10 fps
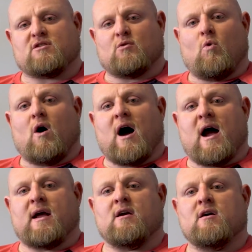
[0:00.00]
at the
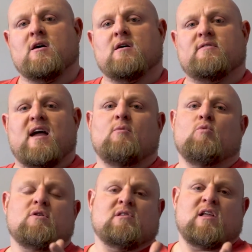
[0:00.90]
Y, they
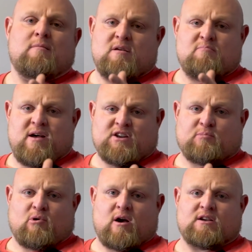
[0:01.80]
wouldn't let me
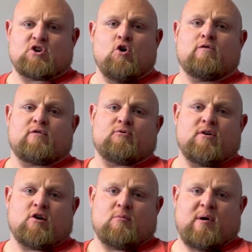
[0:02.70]
bench press over
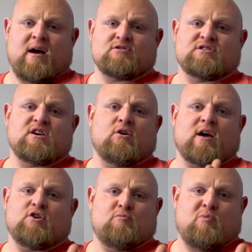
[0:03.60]
300 pounds until I
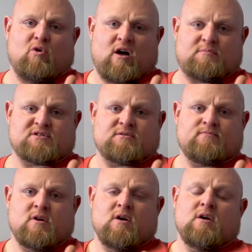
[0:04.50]
could do pull-ups.
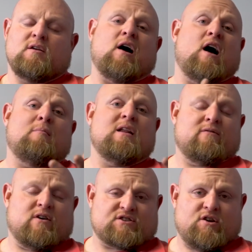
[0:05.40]
Now, how many
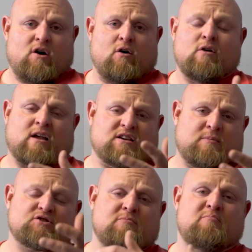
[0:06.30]
of us know, like
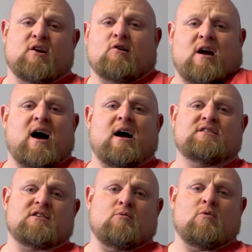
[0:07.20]
especially bigger
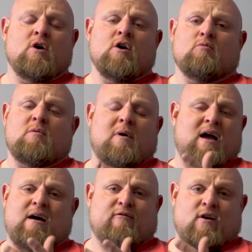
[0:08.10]
guys, that we might
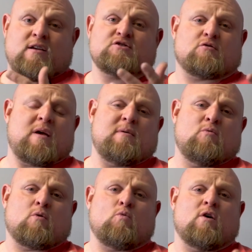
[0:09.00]
have friends or maybe
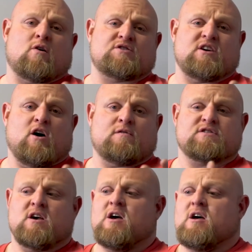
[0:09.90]
we're one
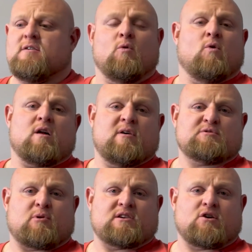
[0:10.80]
ourselves, that want to
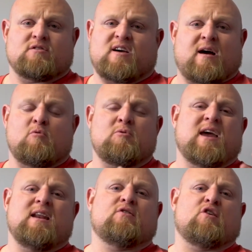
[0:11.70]
bench press all the time, but we
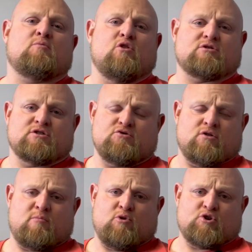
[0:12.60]
can't even come close to
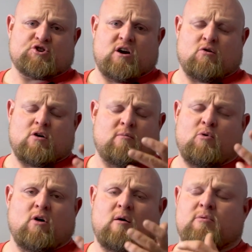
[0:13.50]
doing a push-up or a
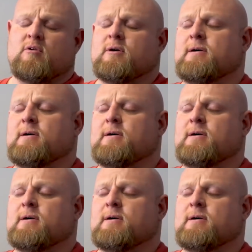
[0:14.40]
pull-up?